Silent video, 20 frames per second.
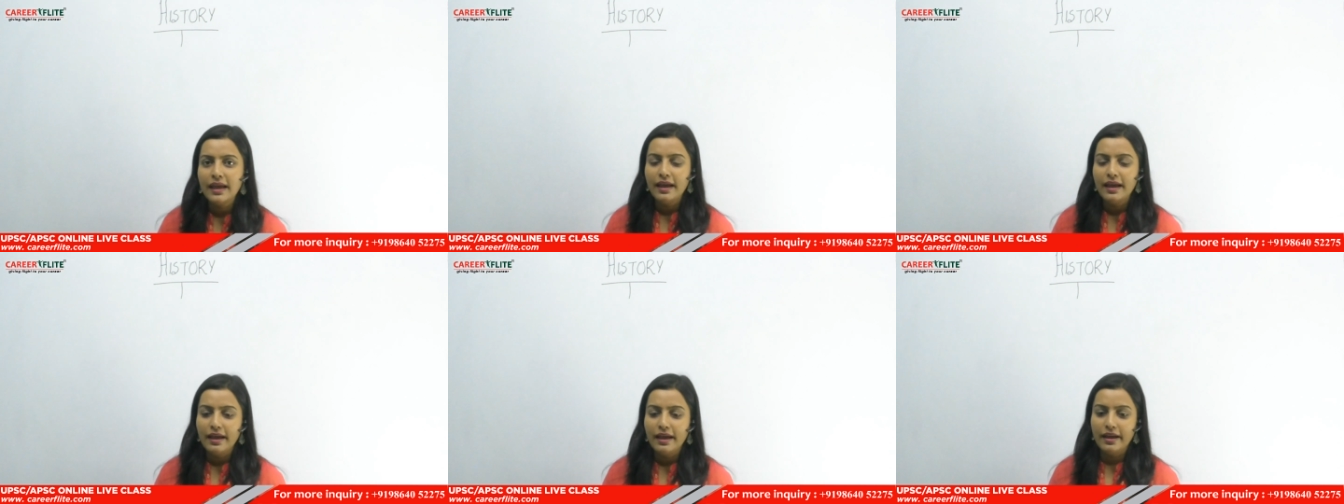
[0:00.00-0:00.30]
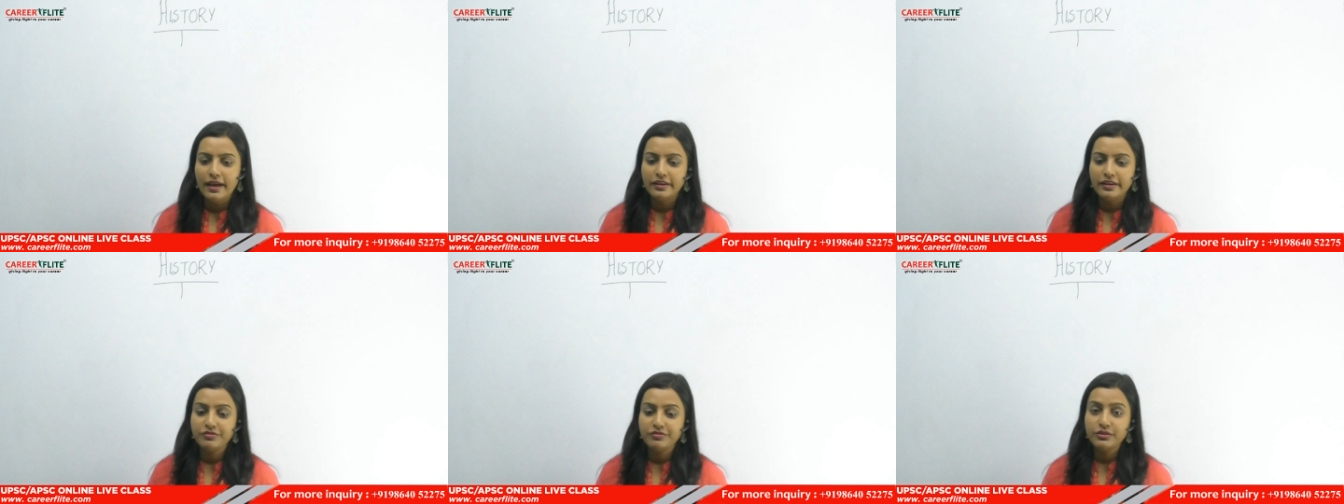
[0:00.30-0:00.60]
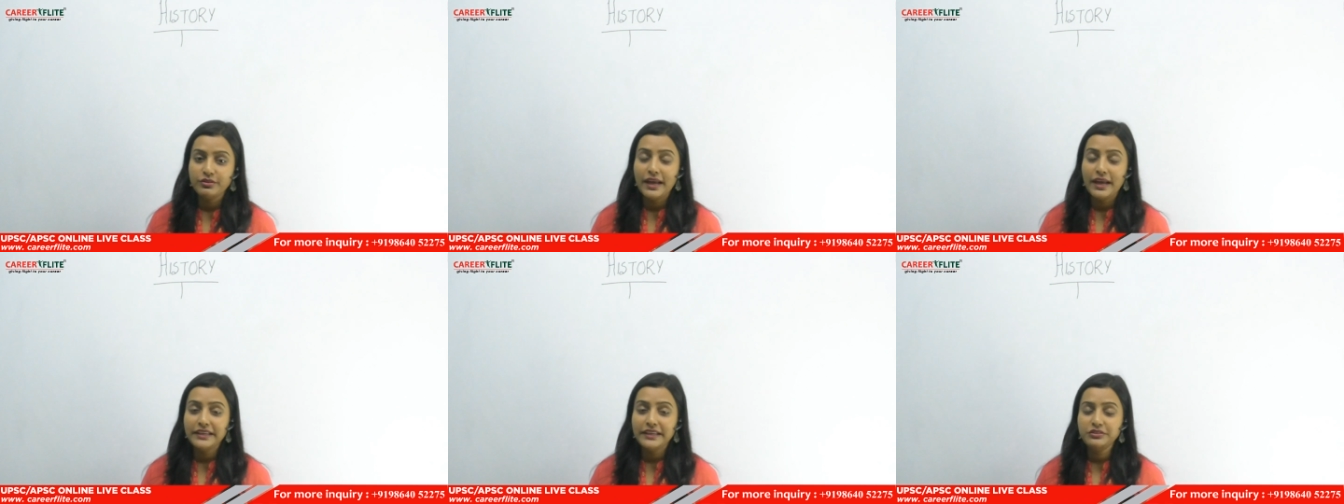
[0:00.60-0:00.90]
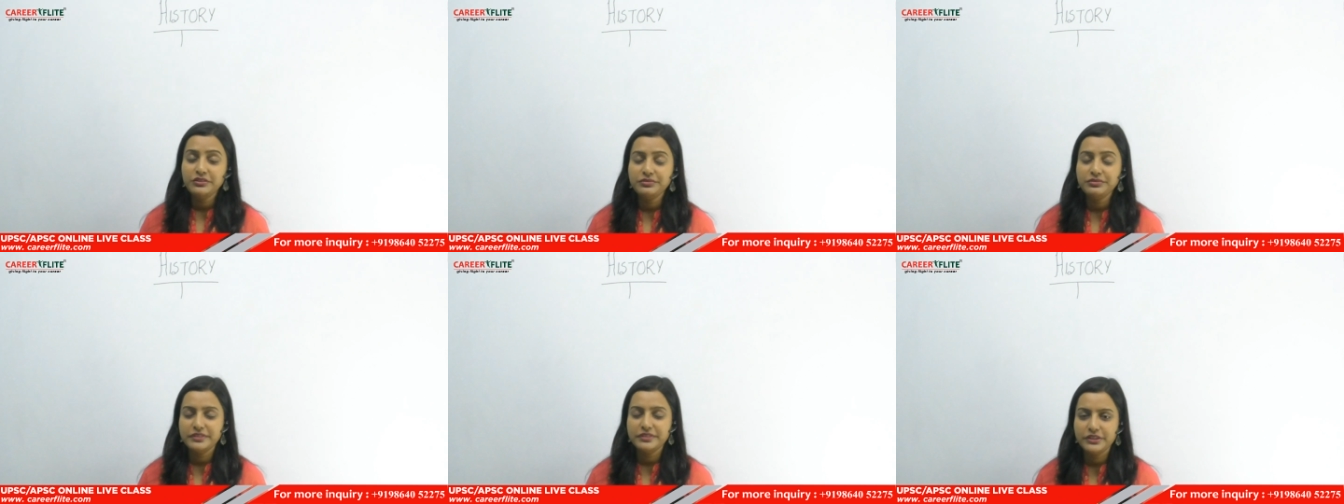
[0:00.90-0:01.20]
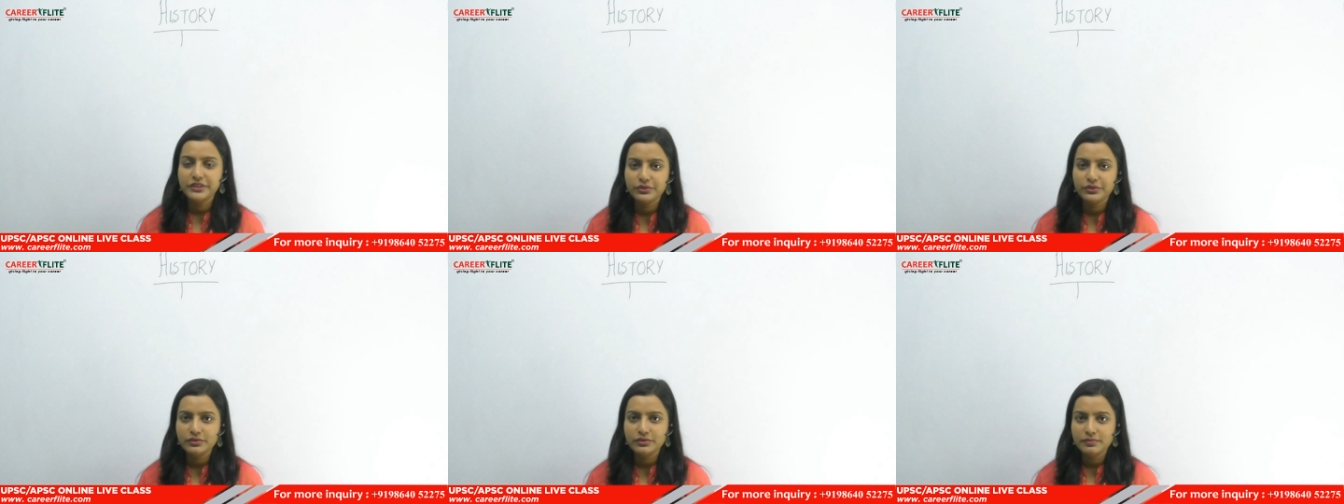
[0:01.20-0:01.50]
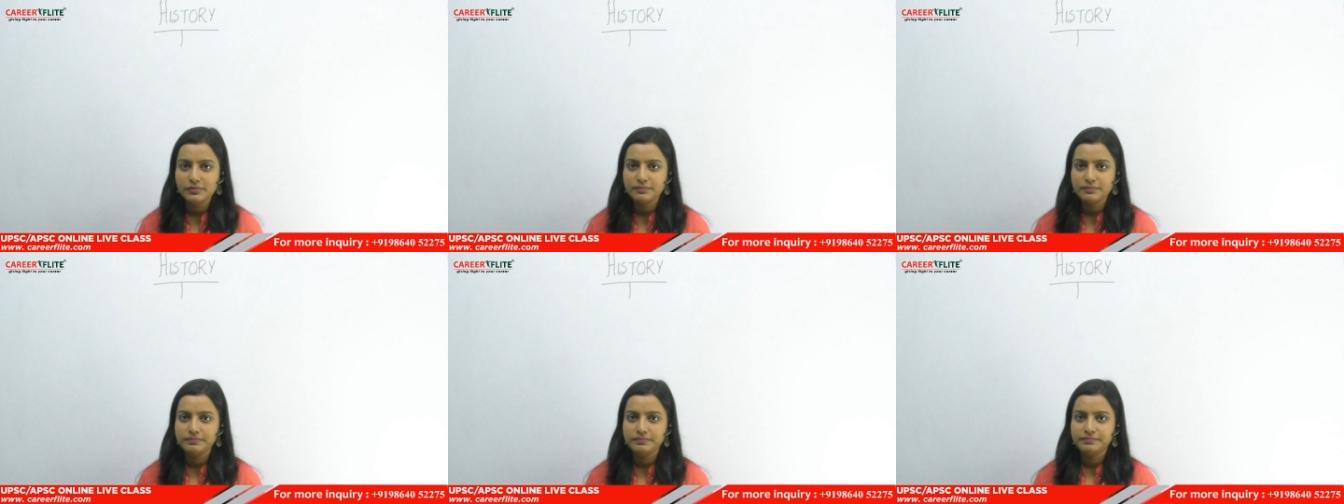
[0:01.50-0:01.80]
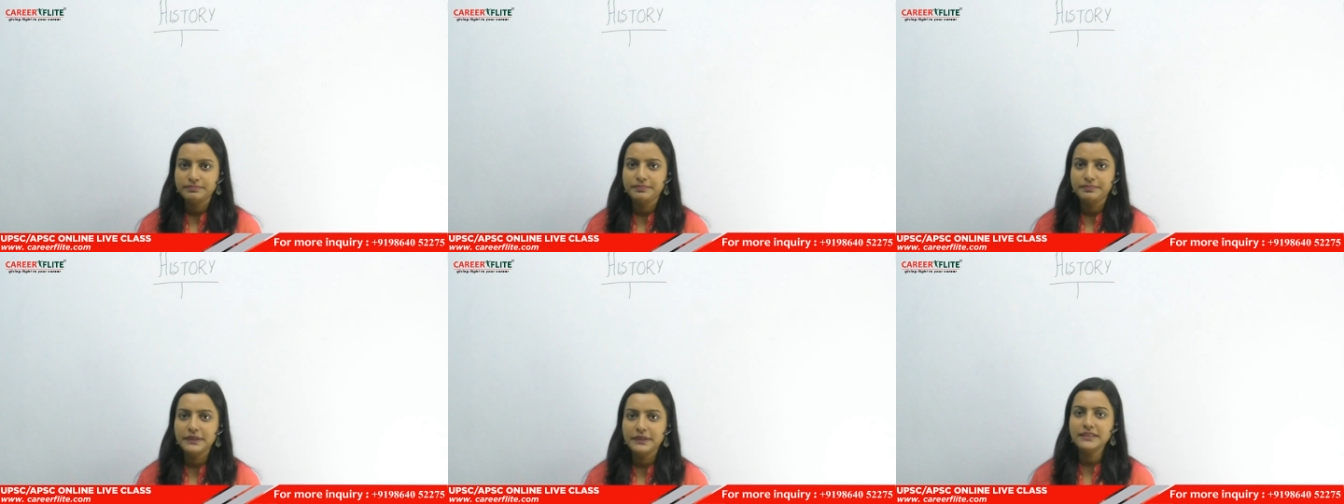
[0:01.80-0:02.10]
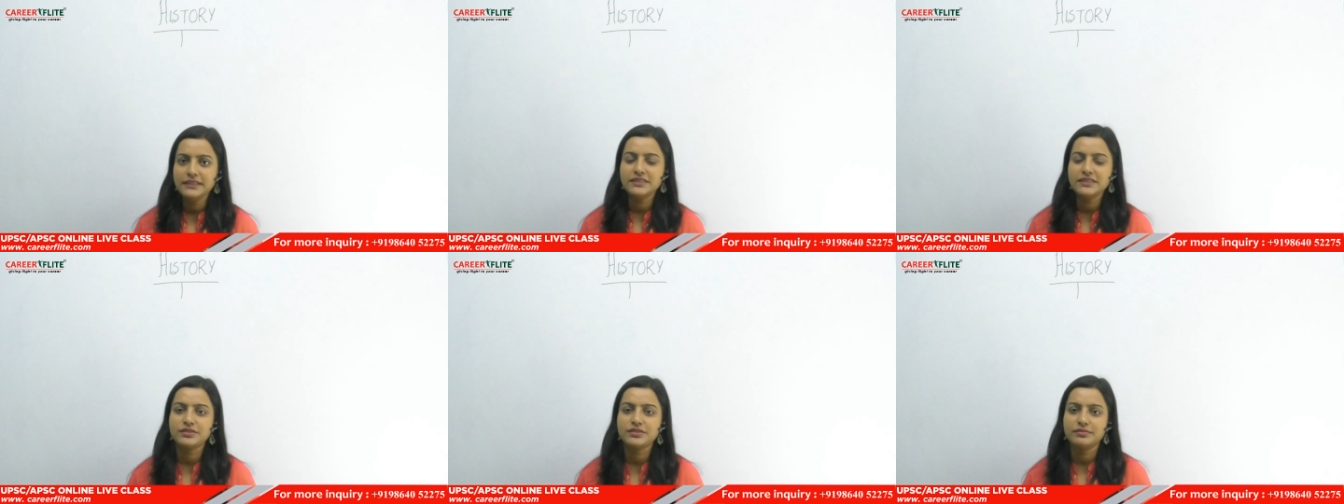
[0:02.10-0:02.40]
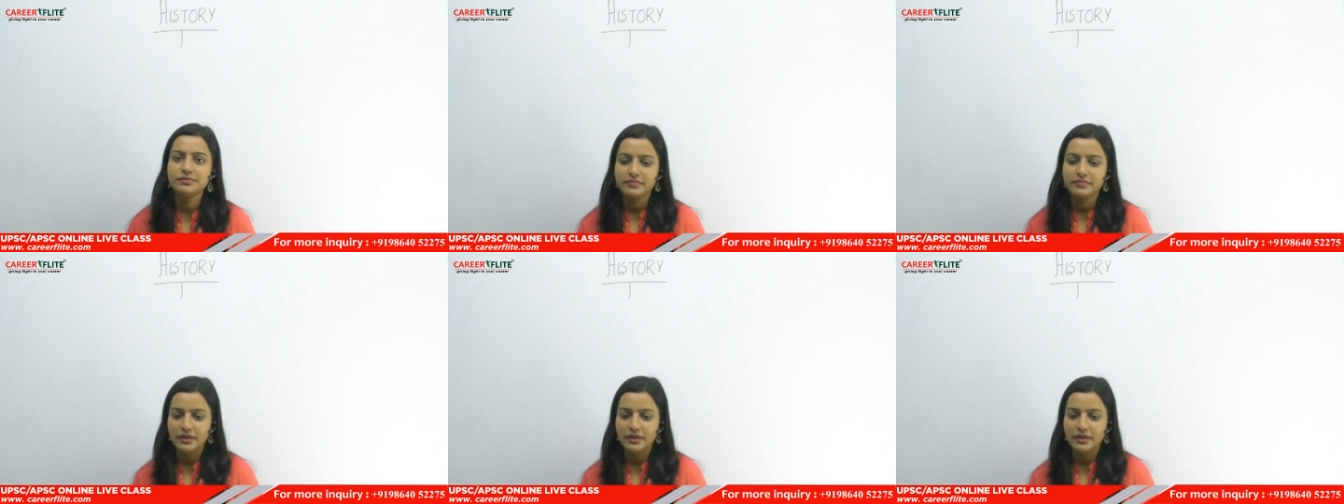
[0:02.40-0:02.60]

And if you like the video, please